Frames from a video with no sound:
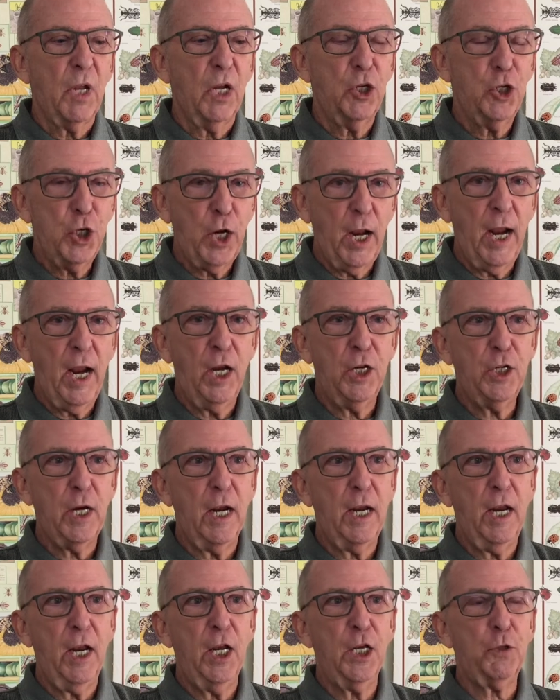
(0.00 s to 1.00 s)
change,
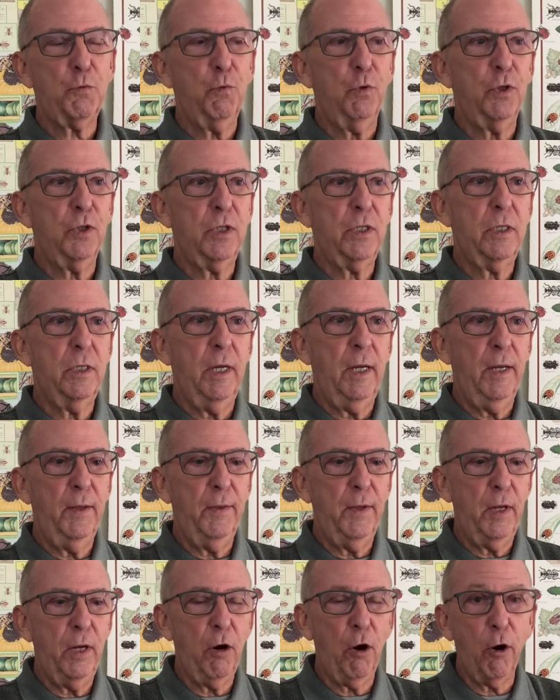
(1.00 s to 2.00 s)
I guess, was in
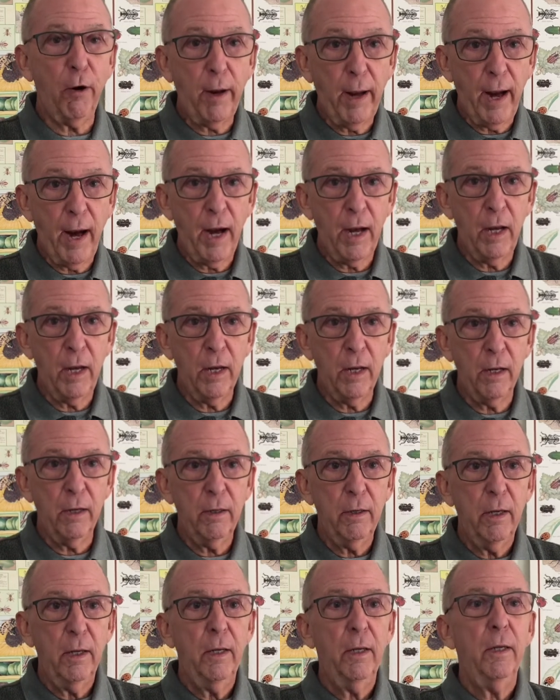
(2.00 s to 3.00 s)
the
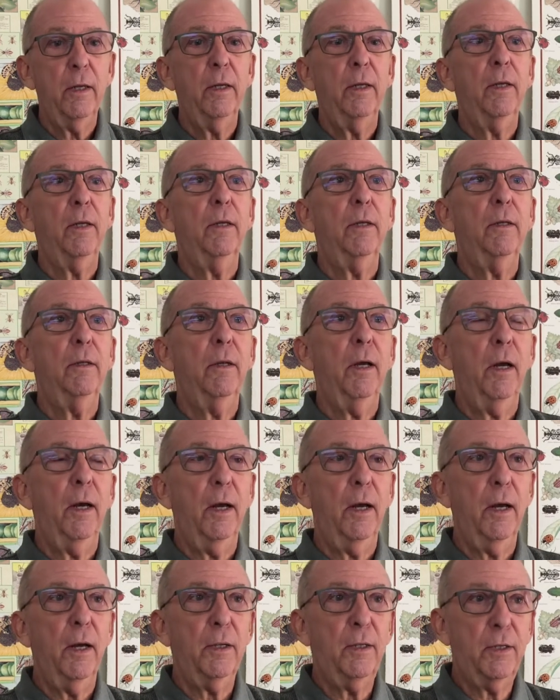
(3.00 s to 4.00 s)
Arcadia
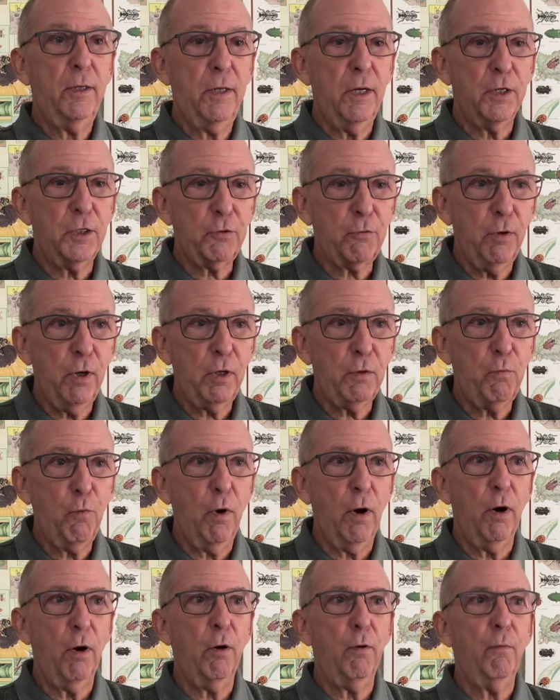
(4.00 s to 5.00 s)
district,
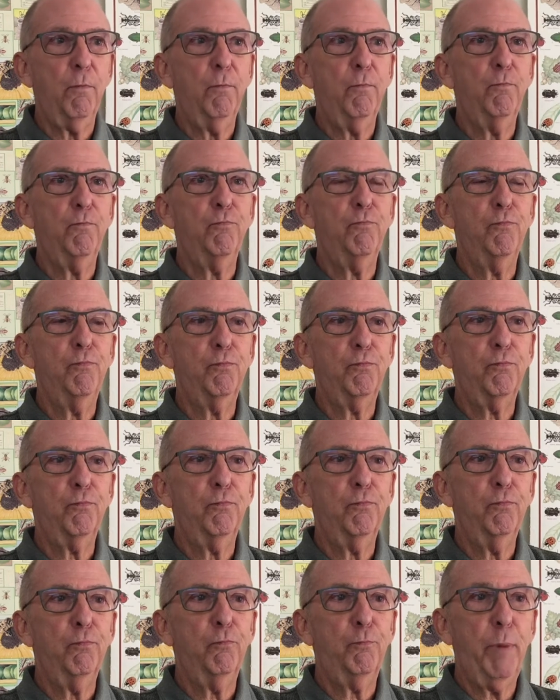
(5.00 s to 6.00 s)
where
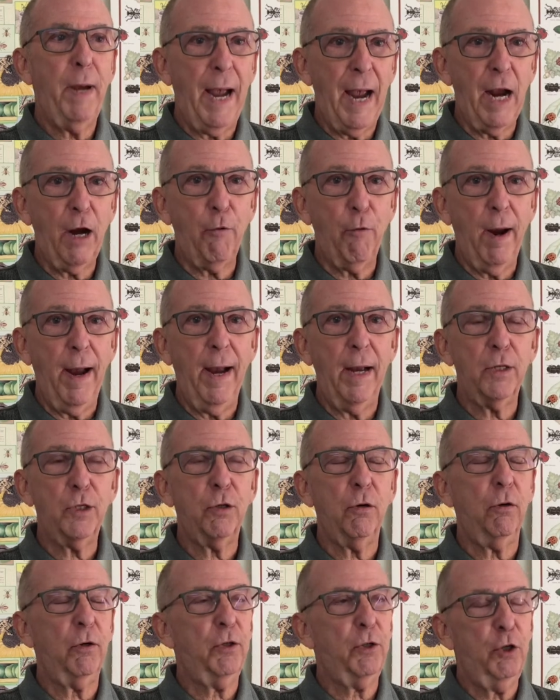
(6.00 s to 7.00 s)
pack
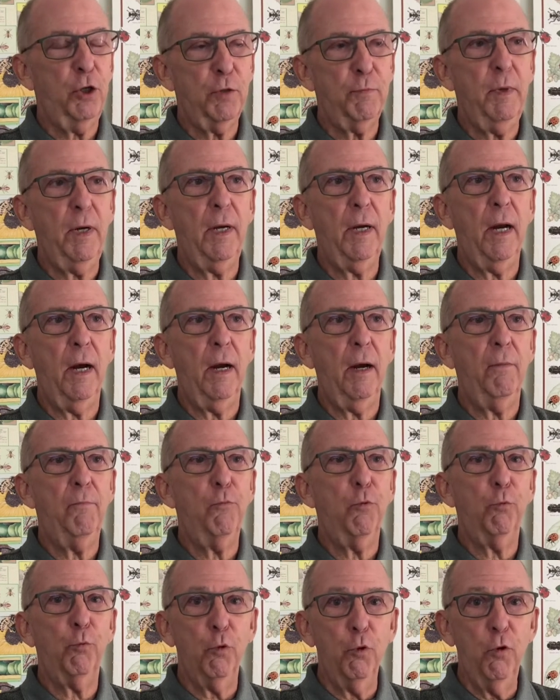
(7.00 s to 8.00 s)
rats, or excuse me,
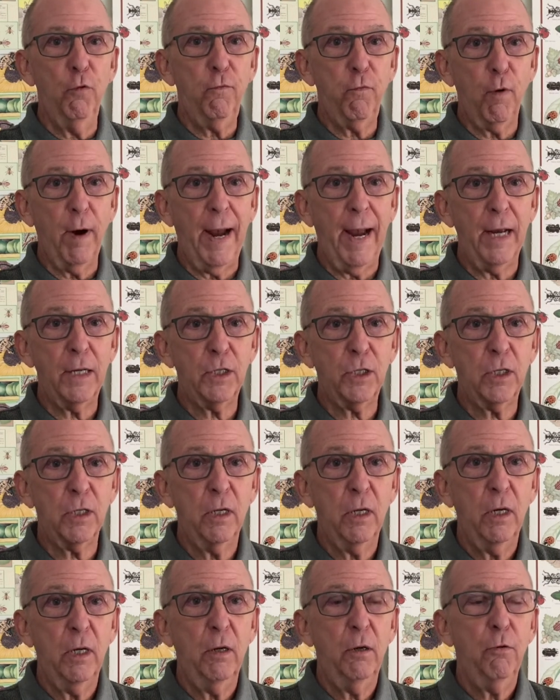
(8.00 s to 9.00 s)
roof rats
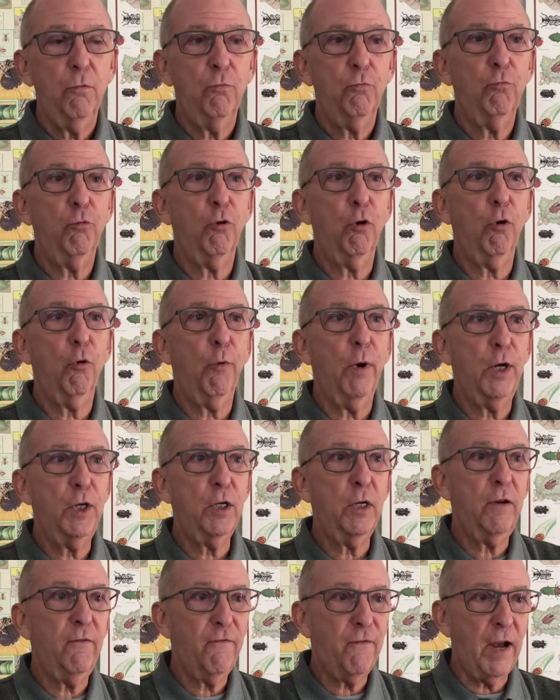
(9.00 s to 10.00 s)
were
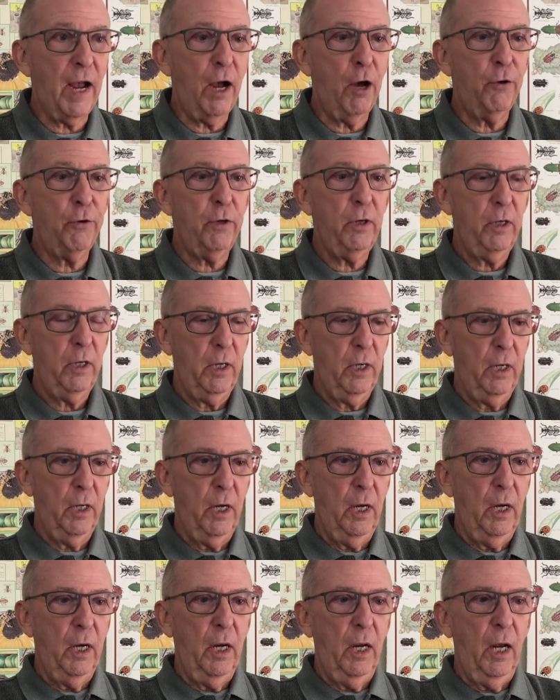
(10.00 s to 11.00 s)
originally found.
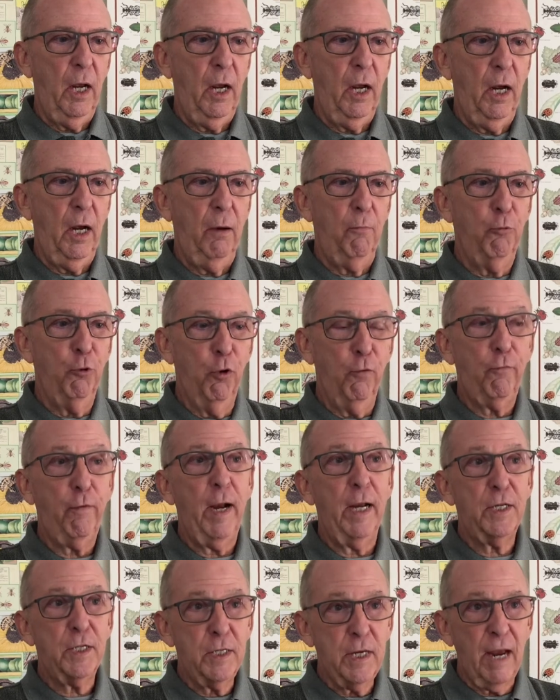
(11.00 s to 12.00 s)
Roof
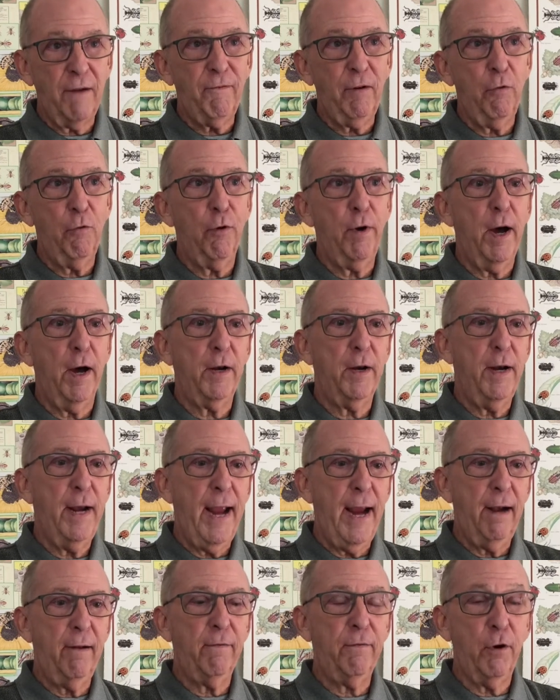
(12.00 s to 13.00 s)
rats definitely were not a
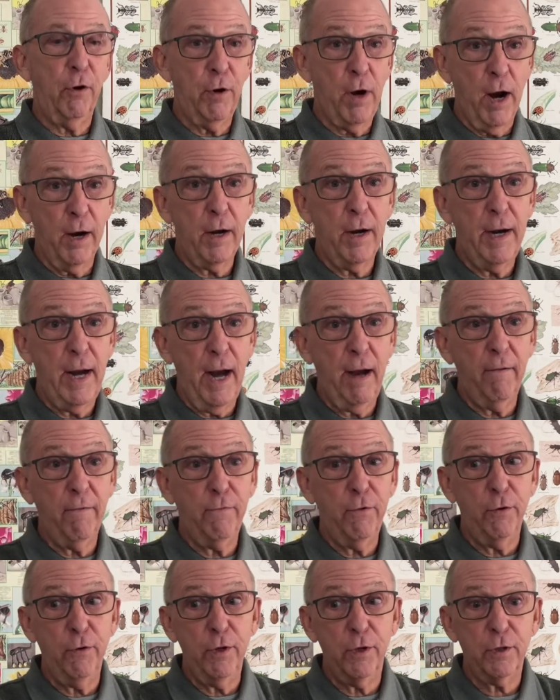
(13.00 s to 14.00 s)
native, or not a
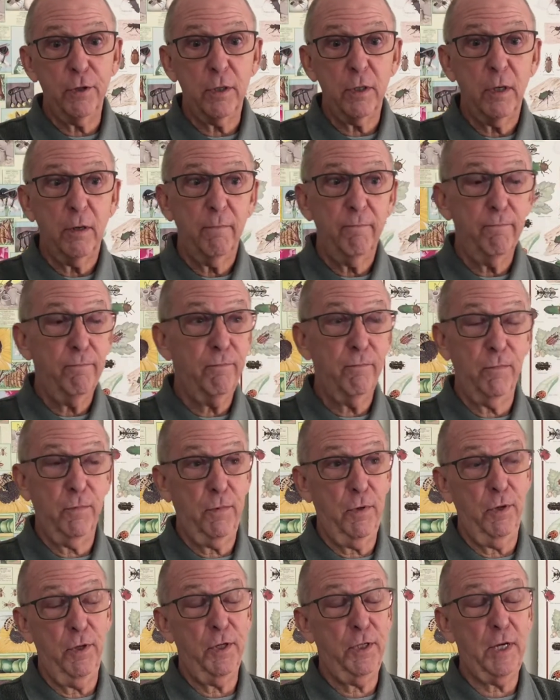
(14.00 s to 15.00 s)
native to
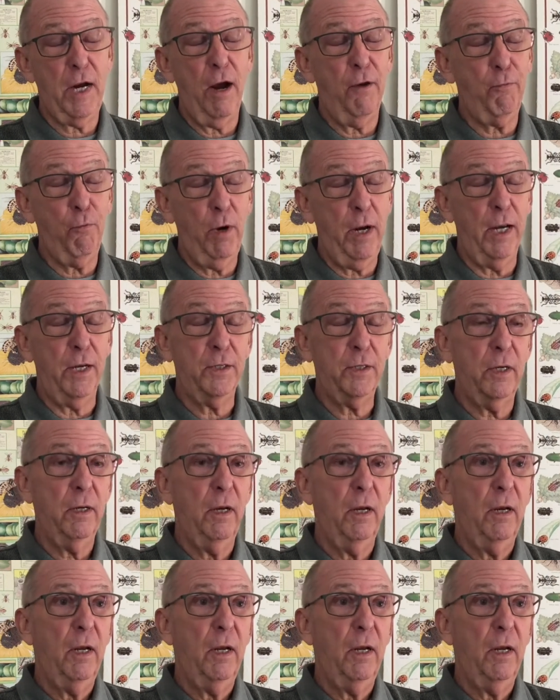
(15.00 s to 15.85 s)
the Southwest,